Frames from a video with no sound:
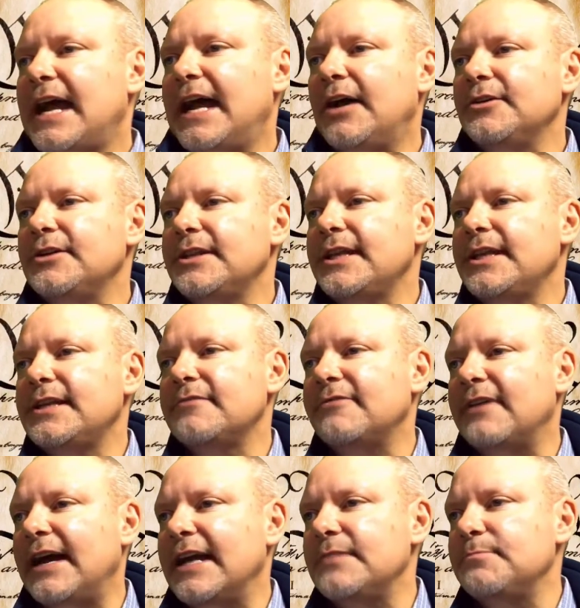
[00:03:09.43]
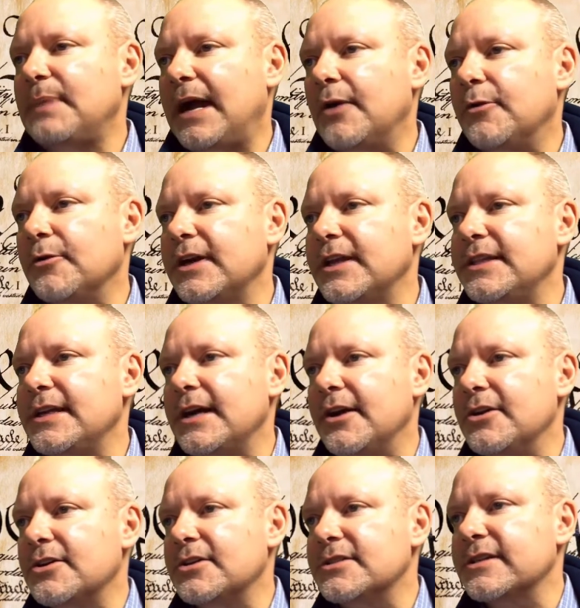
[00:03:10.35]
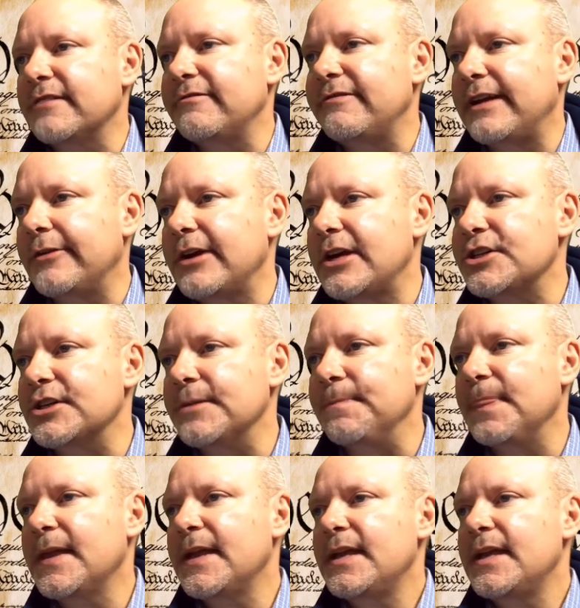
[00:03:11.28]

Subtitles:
how did they divide power in the Articles of Confederation?